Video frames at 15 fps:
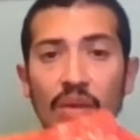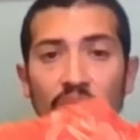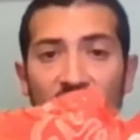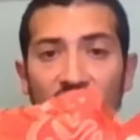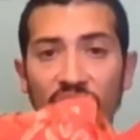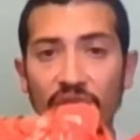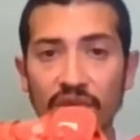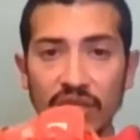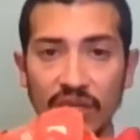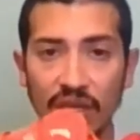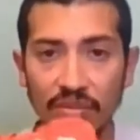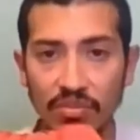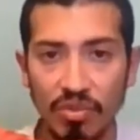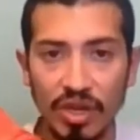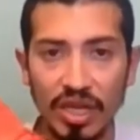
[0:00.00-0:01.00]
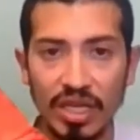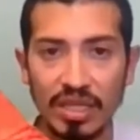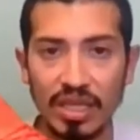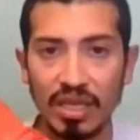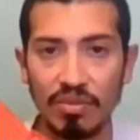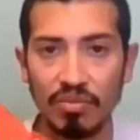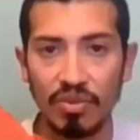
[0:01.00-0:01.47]
But for some
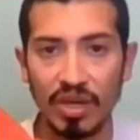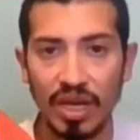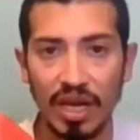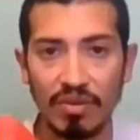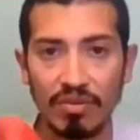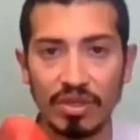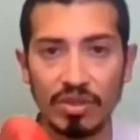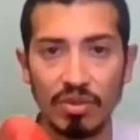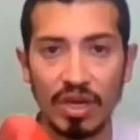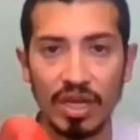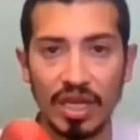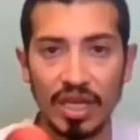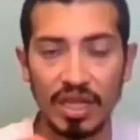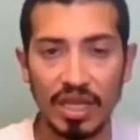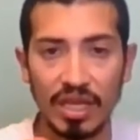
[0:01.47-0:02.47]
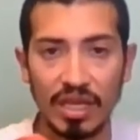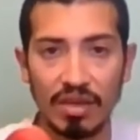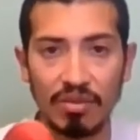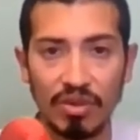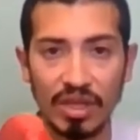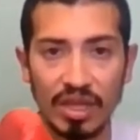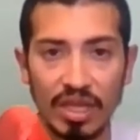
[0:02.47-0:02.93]
reason, when I was running
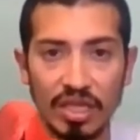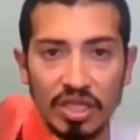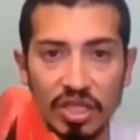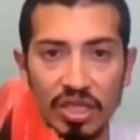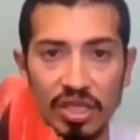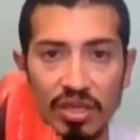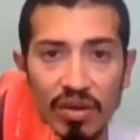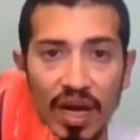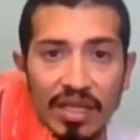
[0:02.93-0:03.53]
with this shoe,